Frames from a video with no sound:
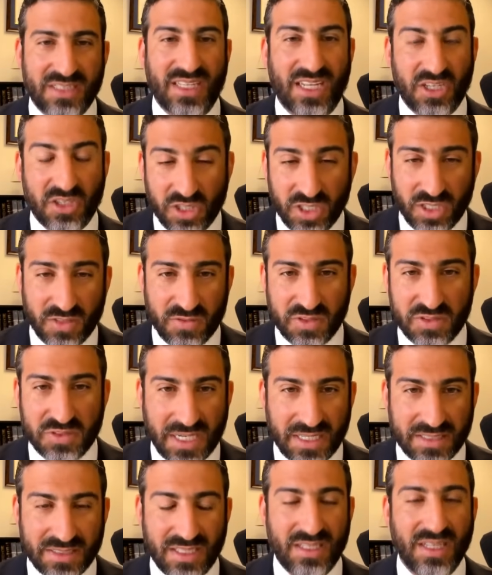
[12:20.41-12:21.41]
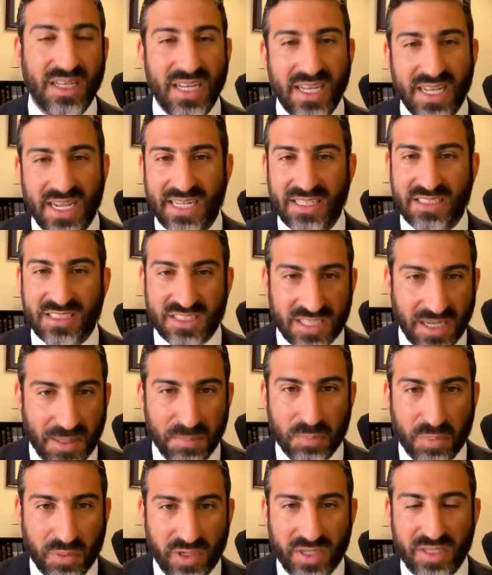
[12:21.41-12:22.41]
They could have objected at
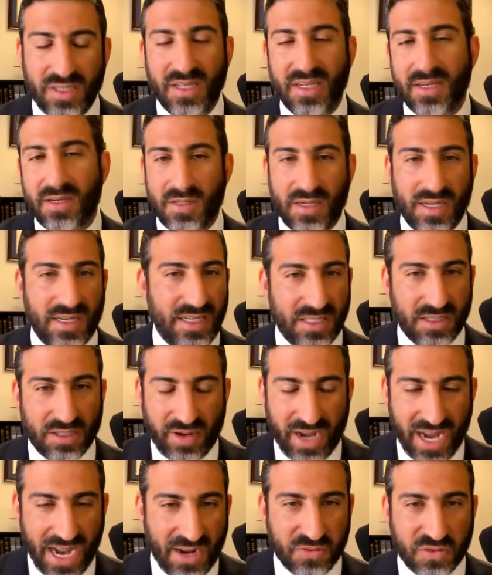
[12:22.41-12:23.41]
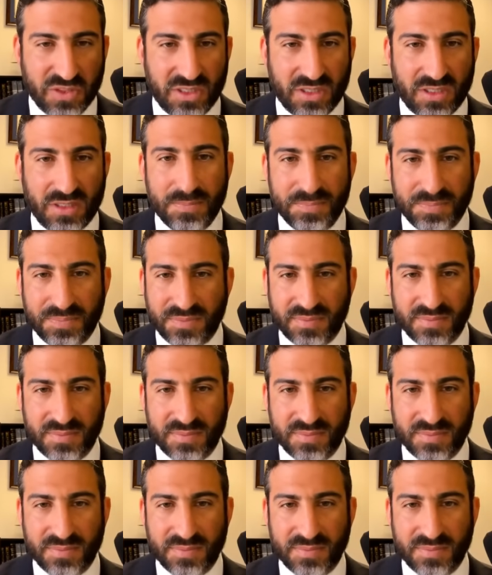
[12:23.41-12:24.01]
some point, either after